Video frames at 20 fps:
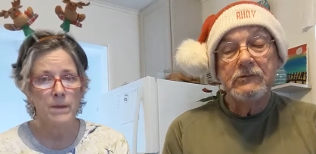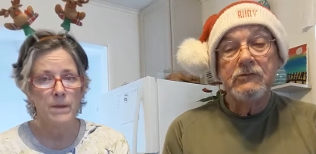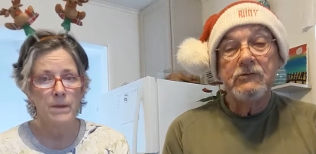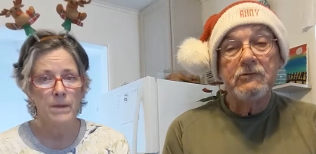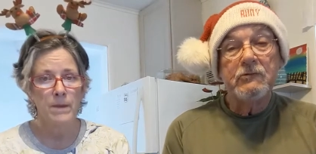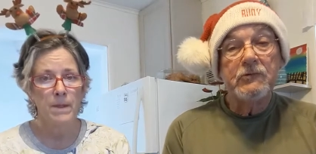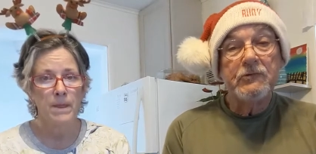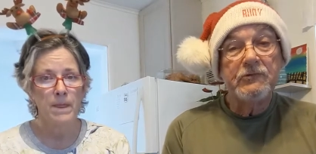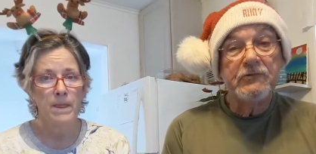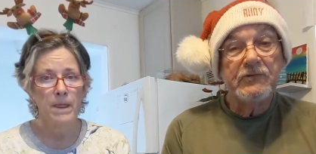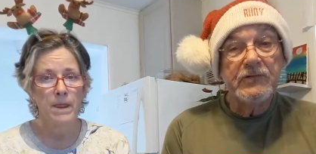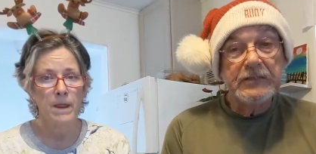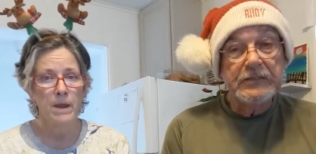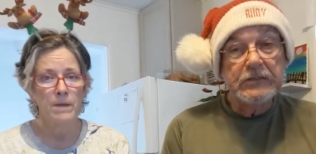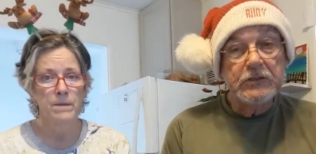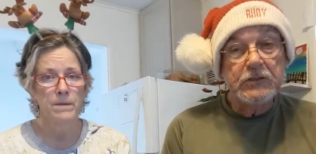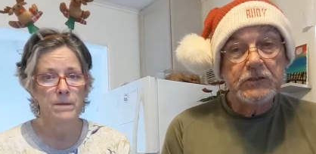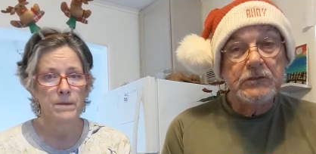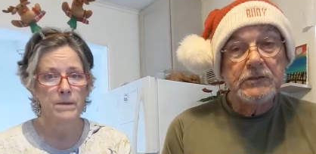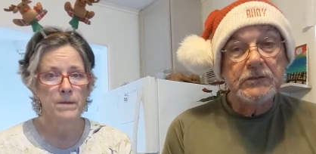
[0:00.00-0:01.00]
Speaker 1: through
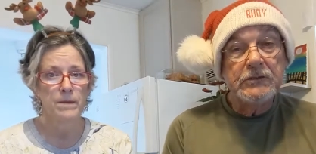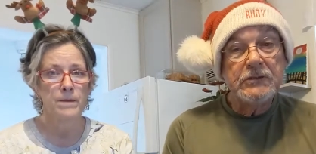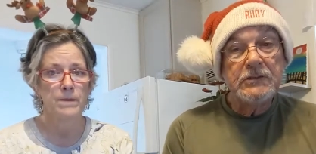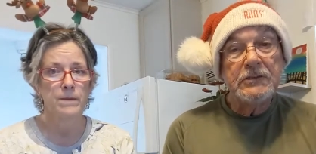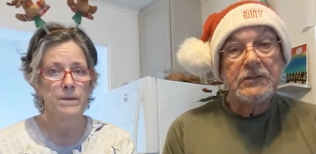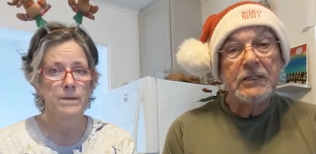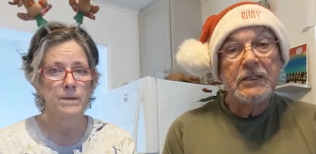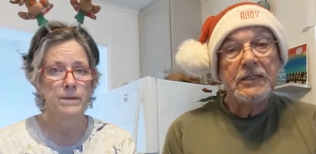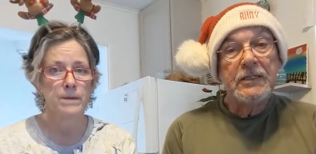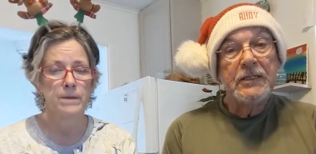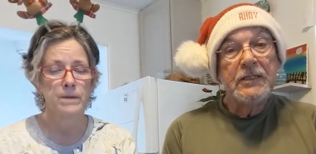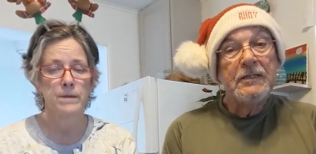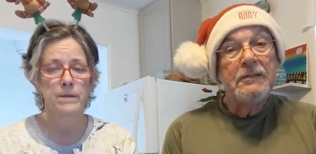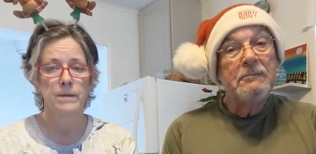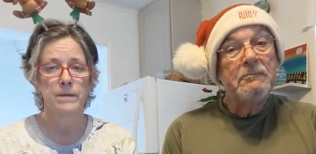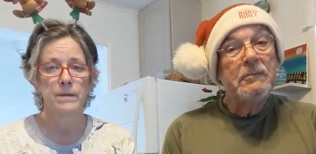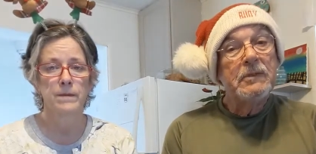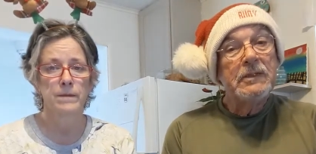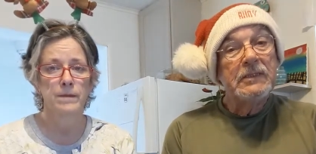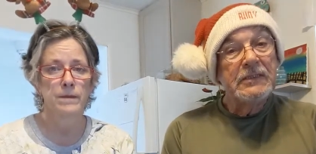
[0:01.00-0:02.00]
visions.
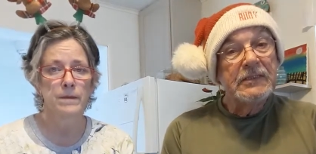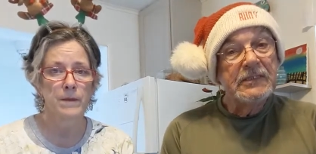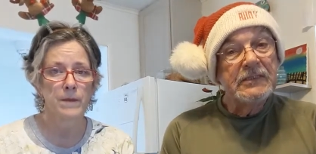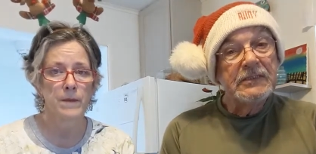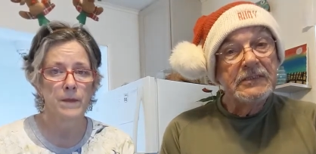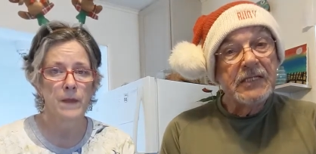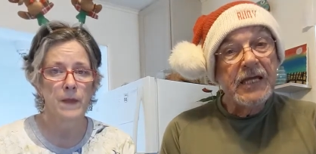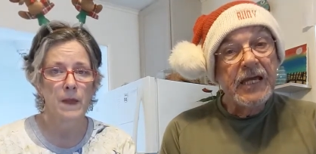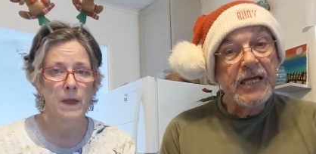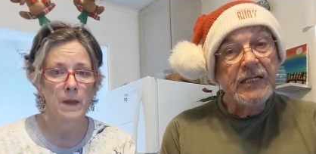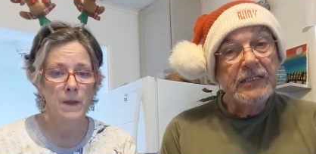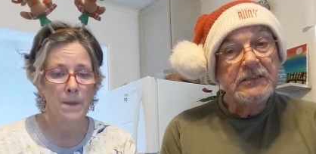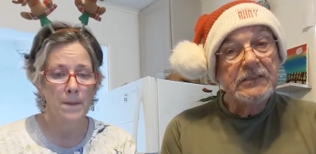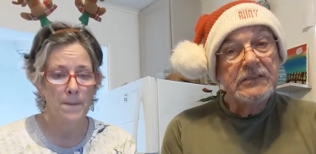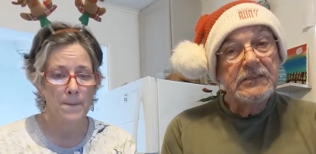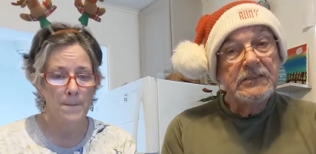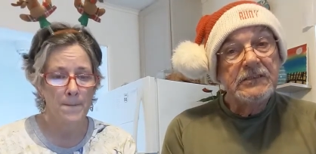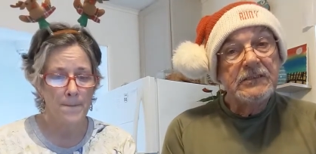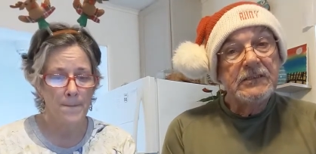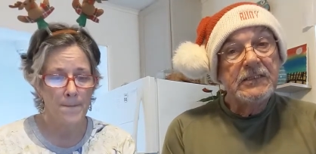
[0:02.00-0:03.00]
But in this
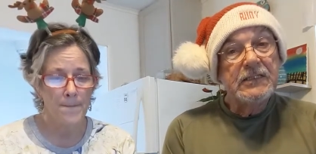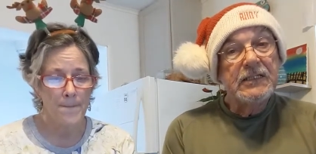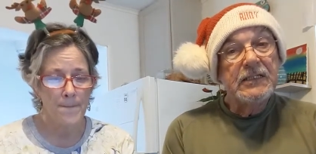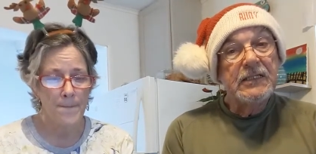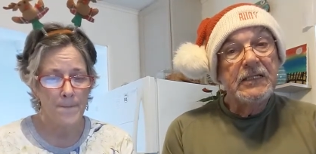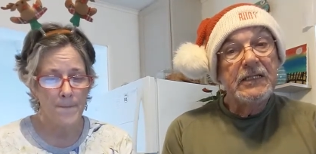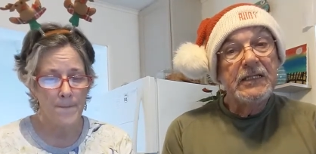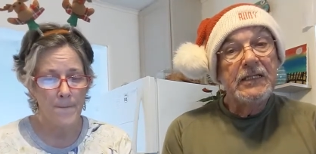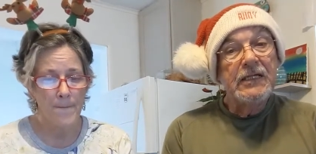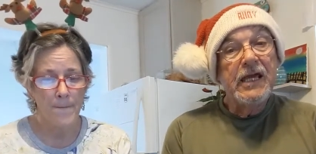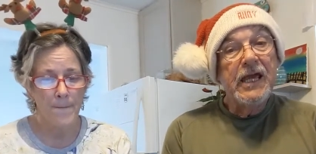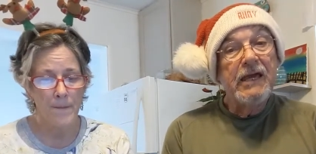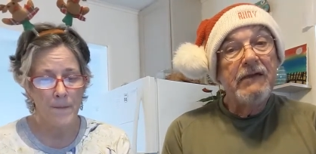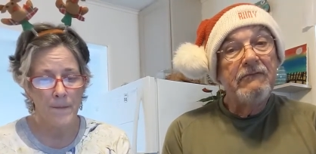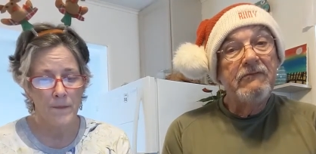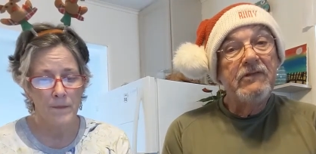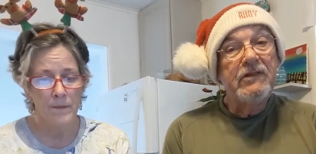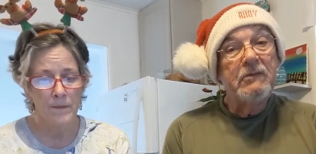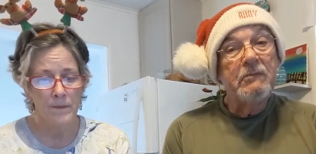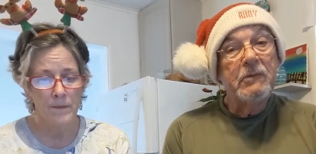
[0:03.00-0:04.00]
case, he
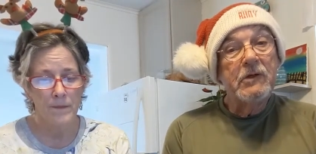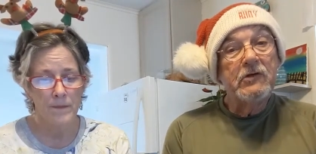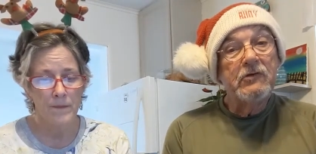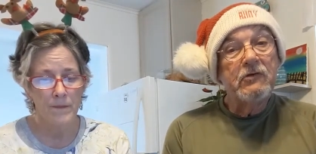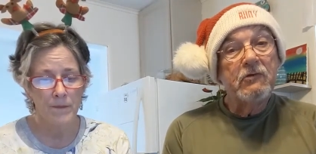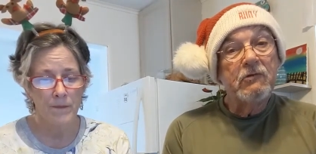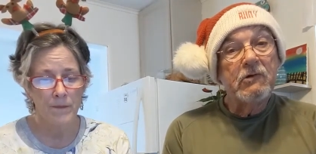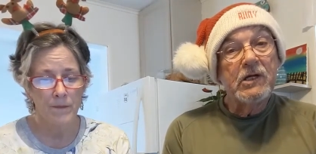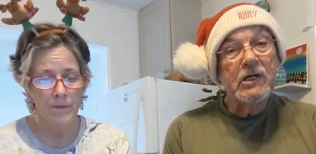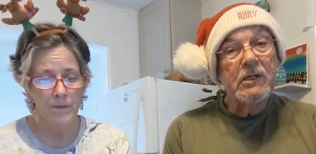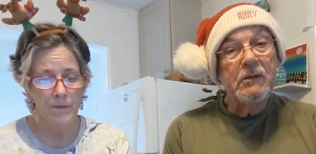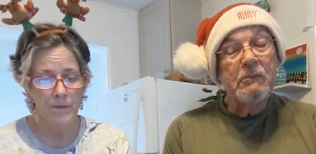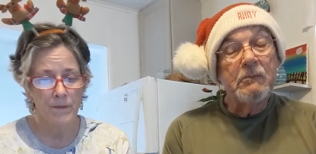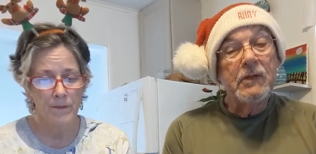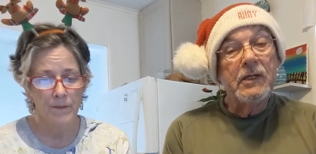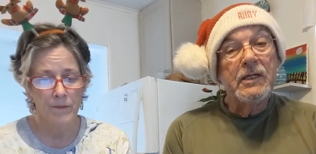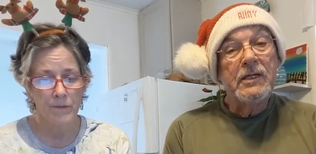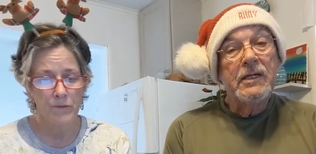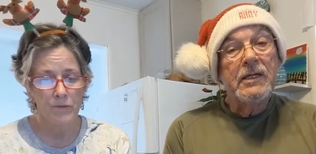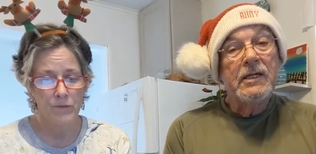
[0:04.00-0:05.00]
gave them a dream
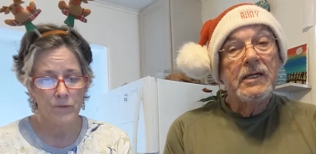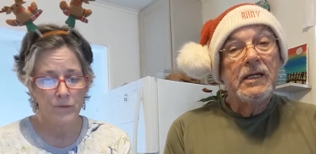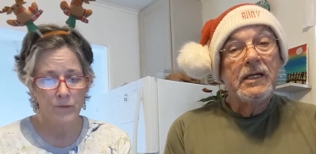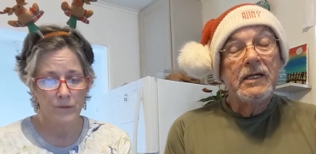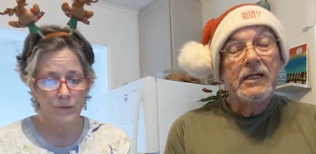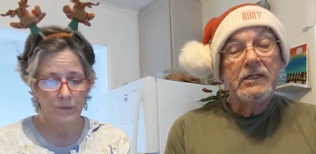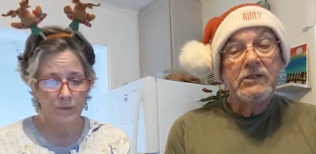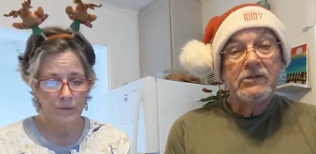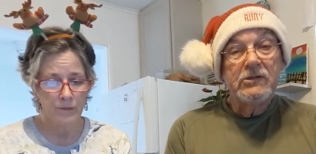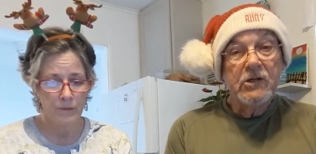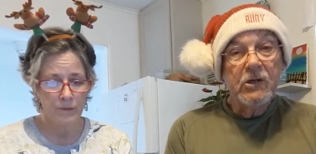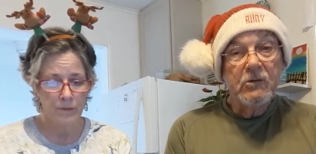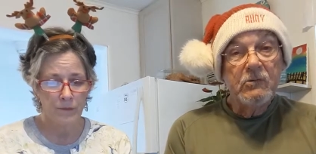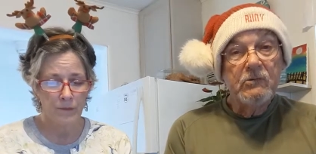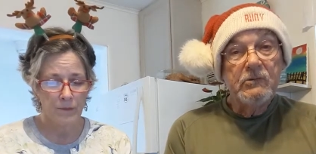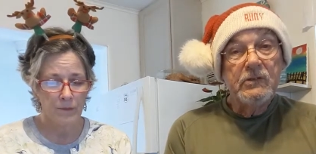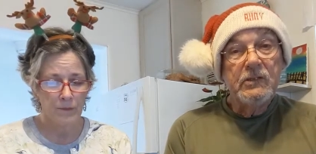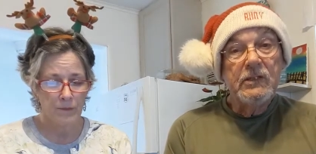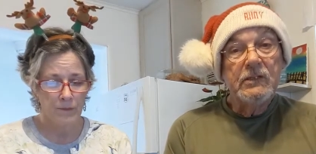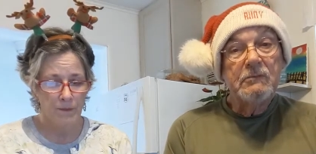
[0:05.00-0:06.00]
and
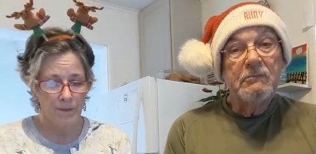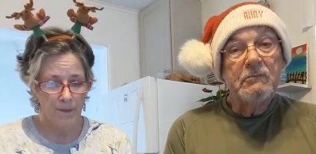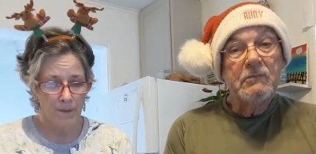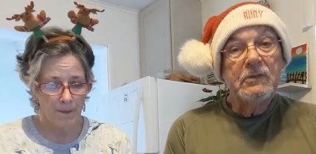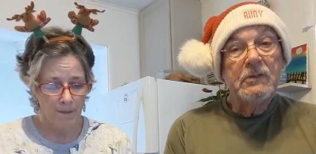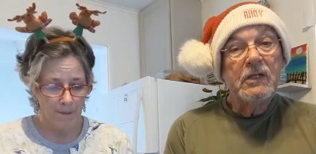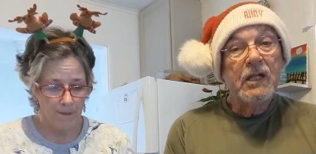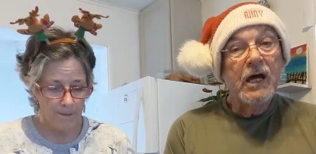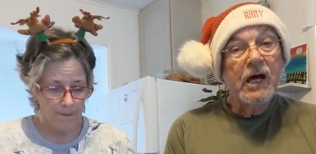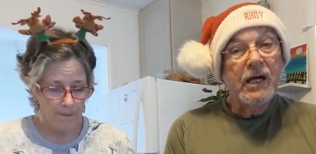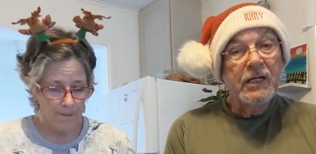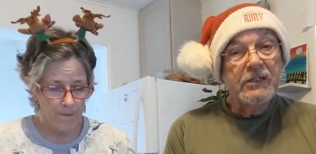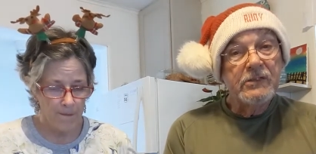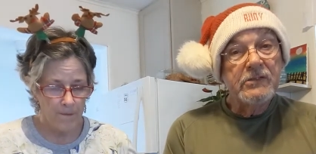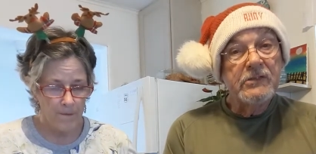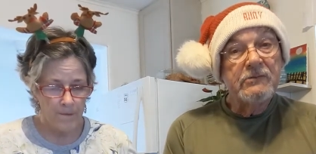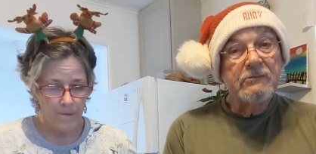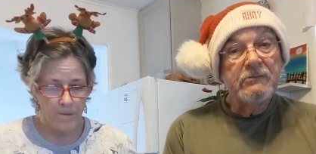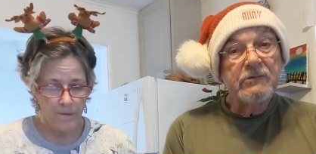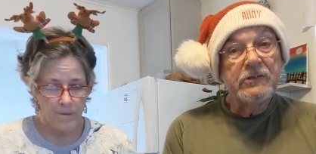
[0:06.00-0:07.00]
told them not
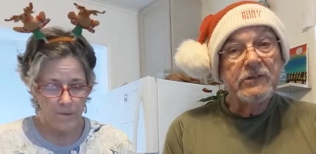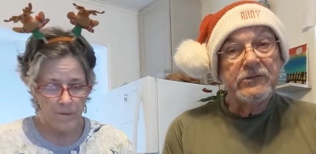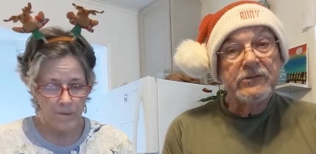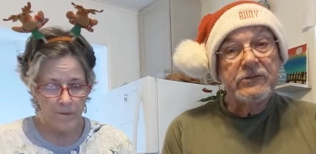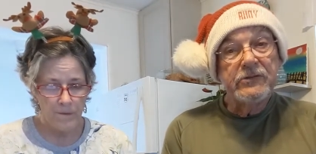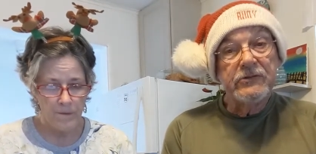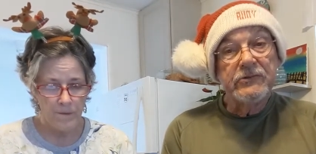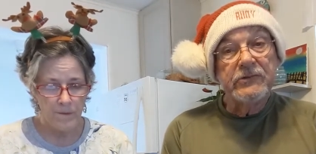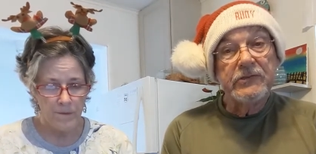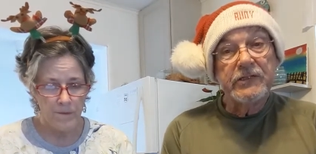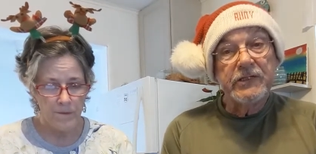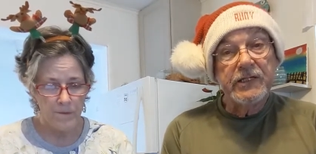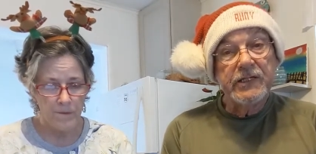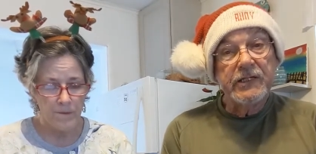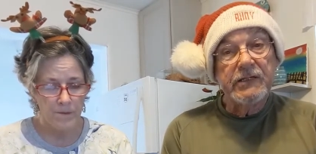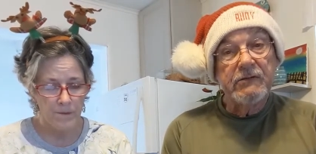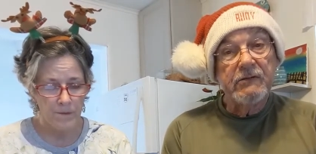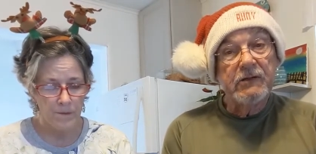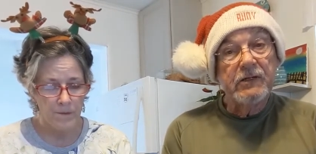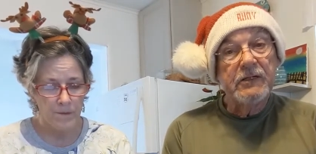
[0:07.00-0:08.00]
to return to
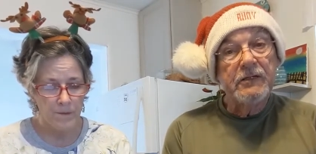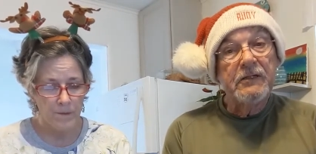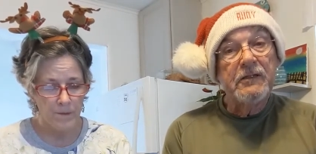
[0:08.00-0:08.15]
Herod,